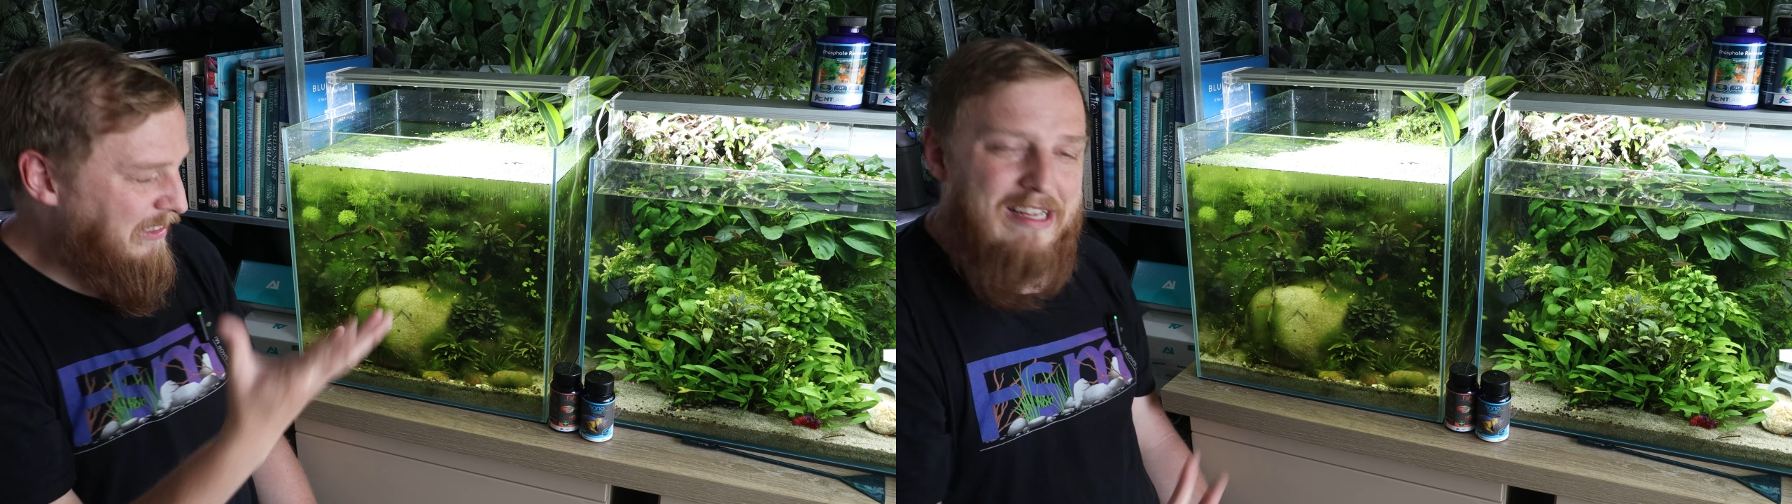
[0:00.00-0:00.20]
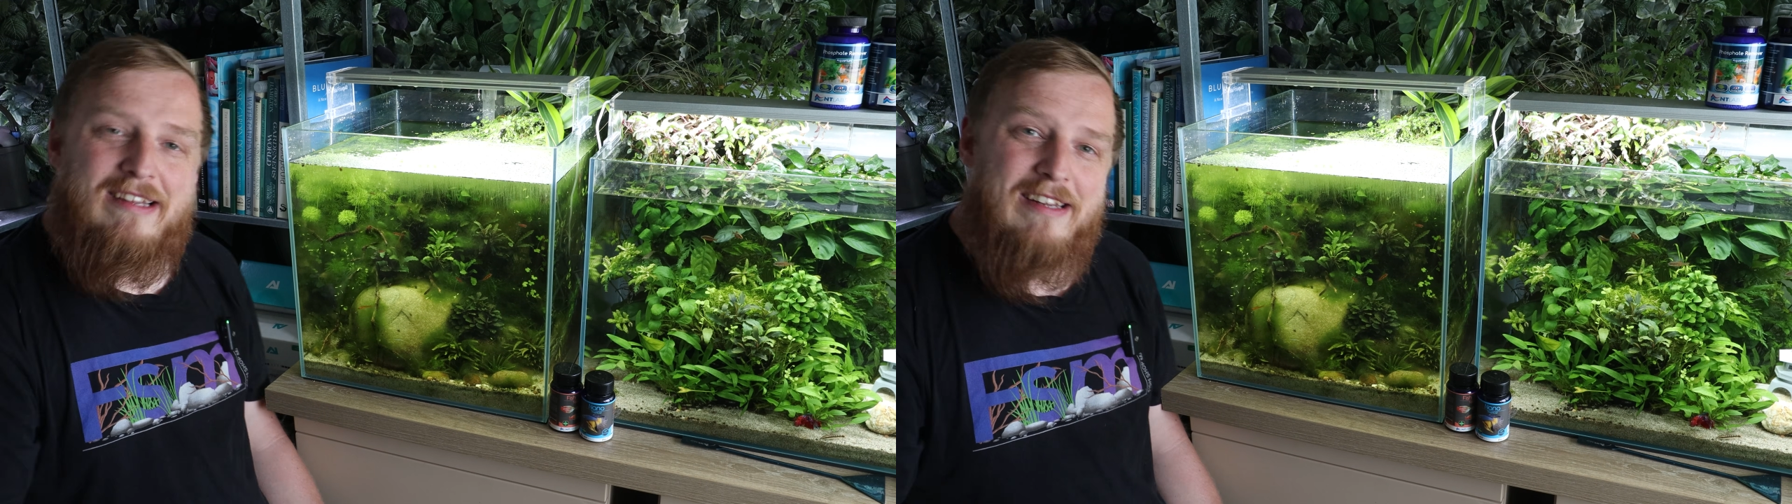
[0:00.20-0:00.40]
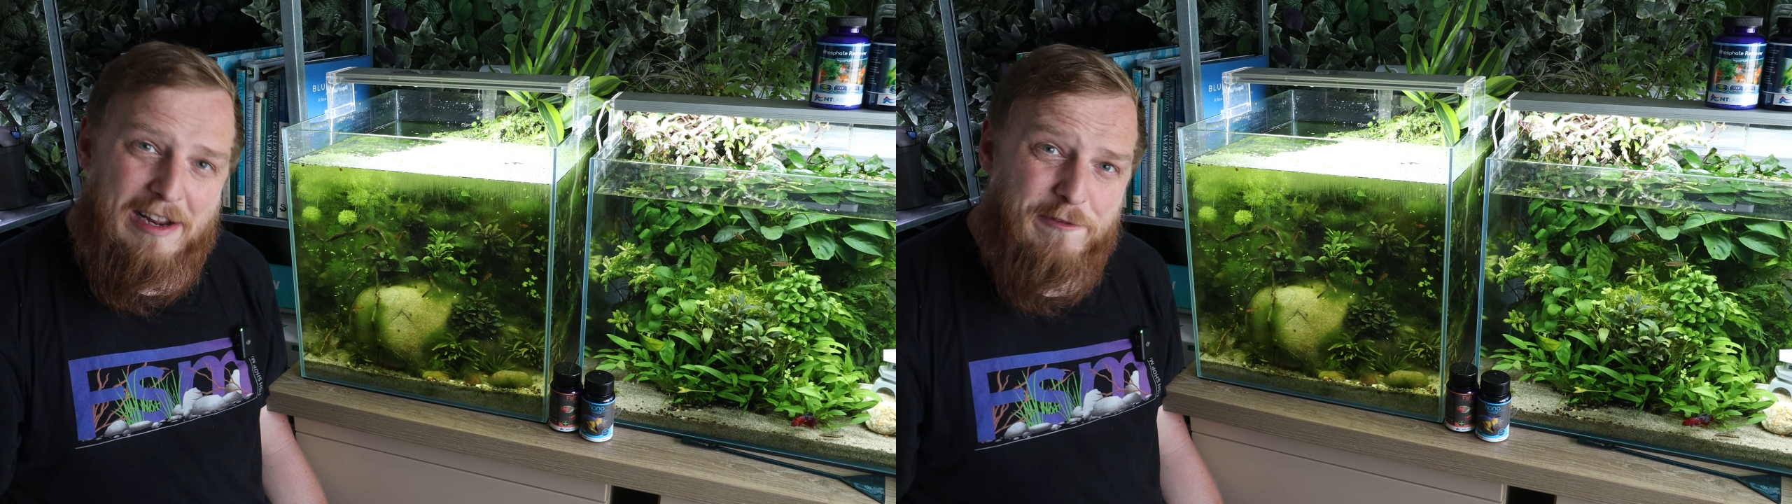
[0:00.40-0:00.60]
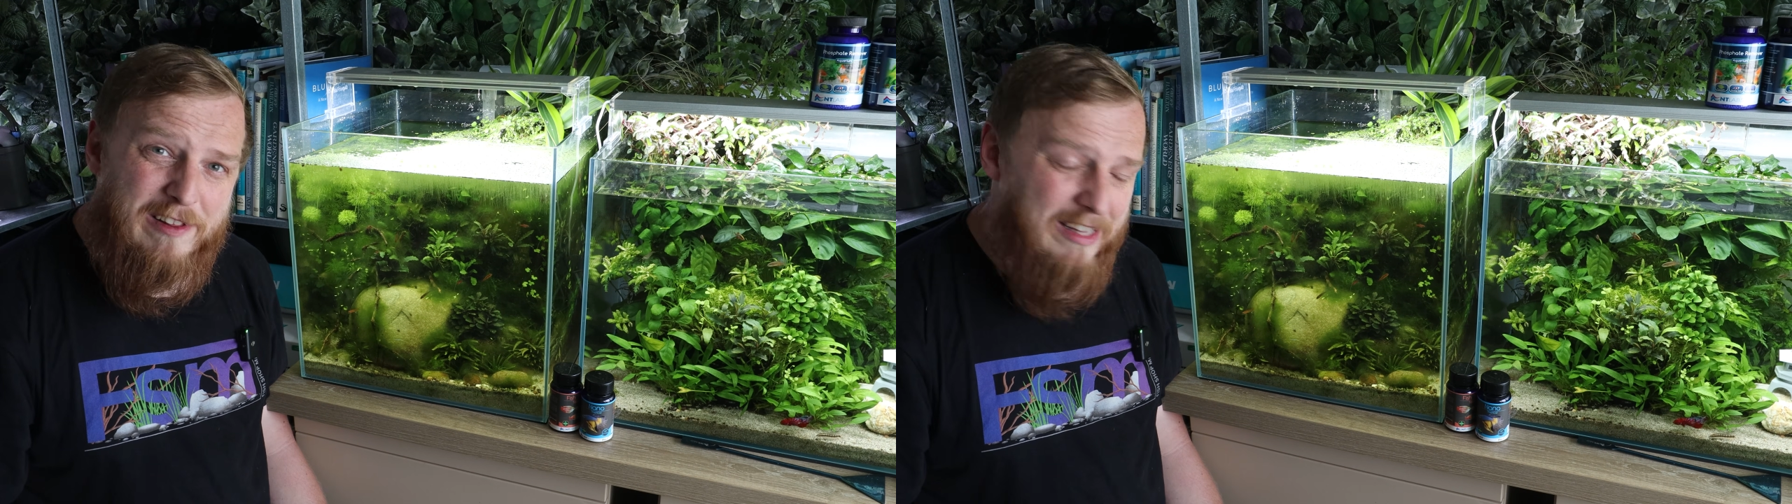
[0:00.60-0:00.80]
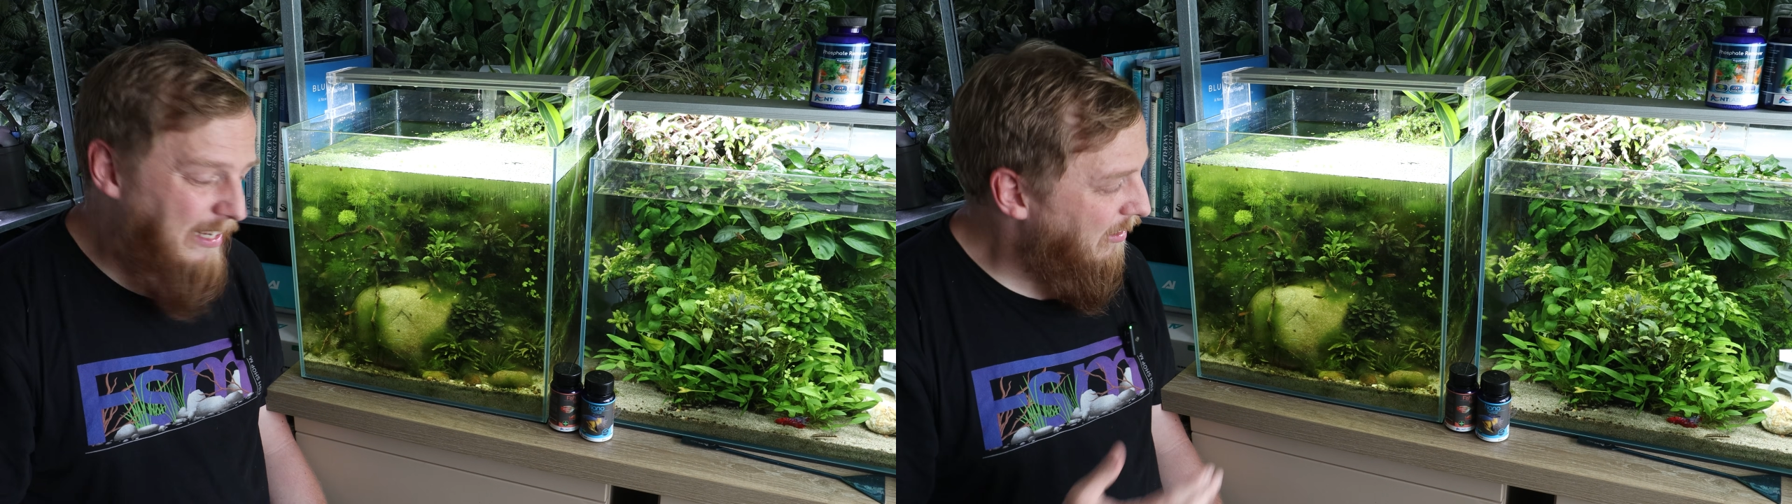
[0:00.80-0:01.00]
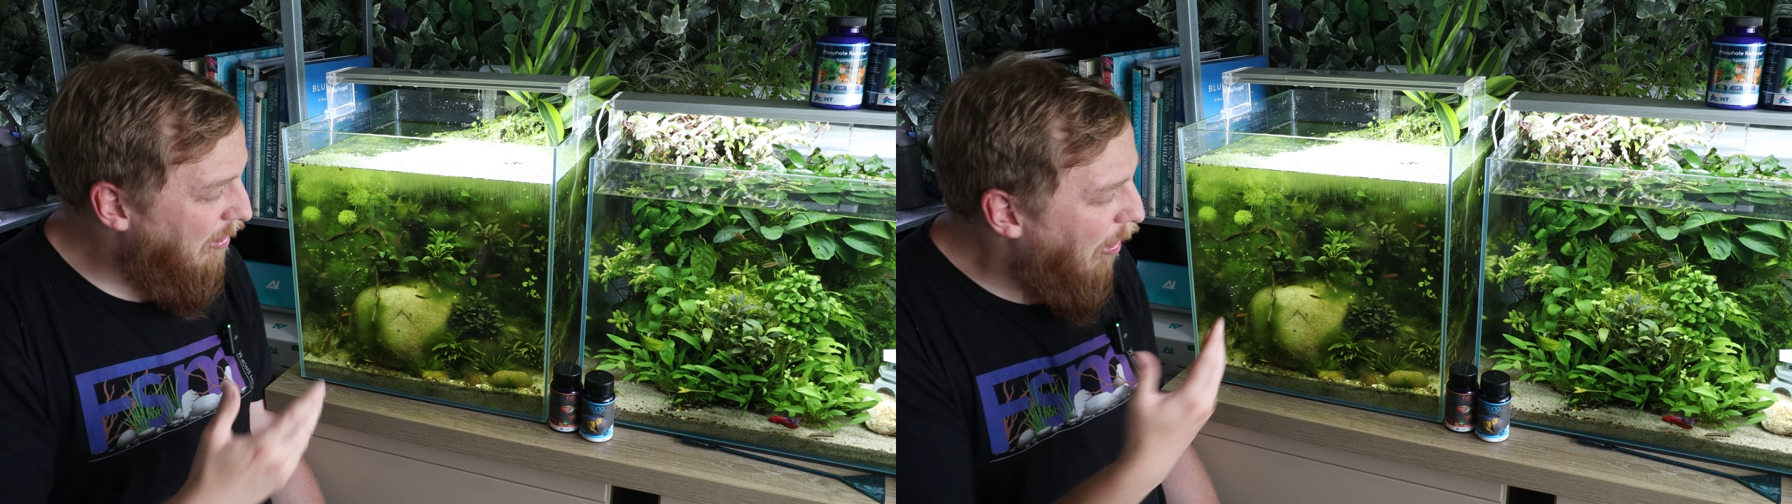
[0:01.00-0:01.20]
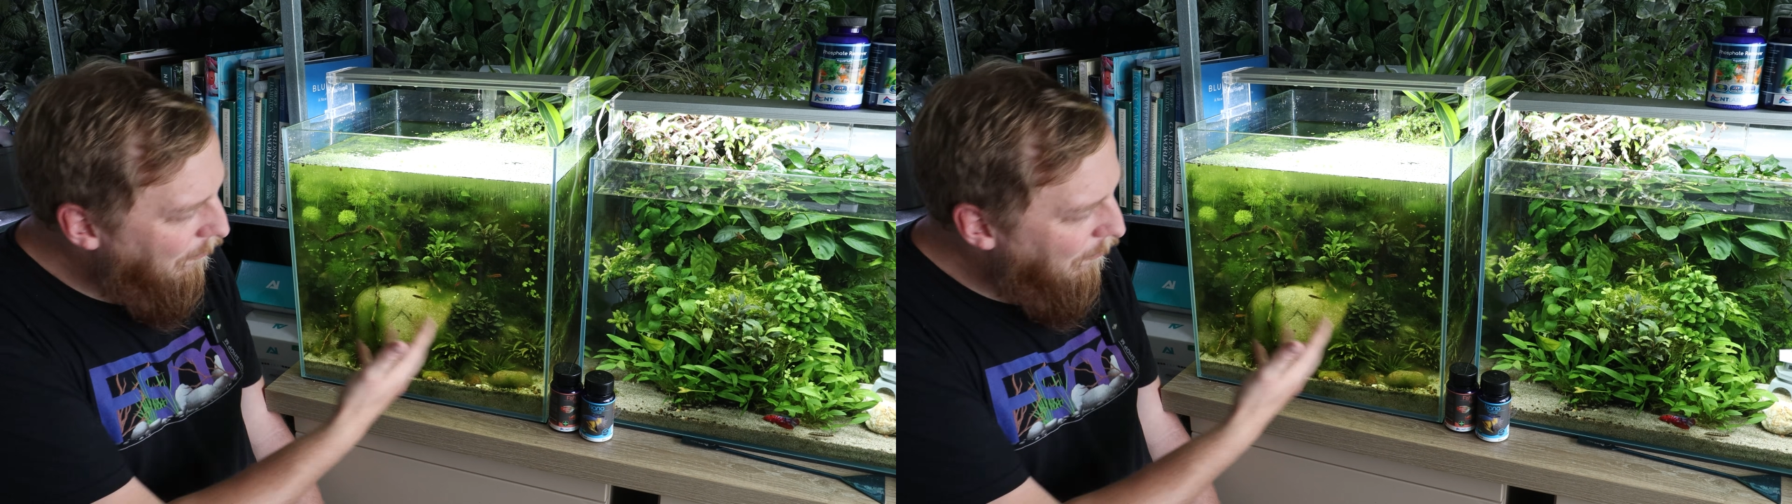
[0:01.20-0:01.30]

tested everything, and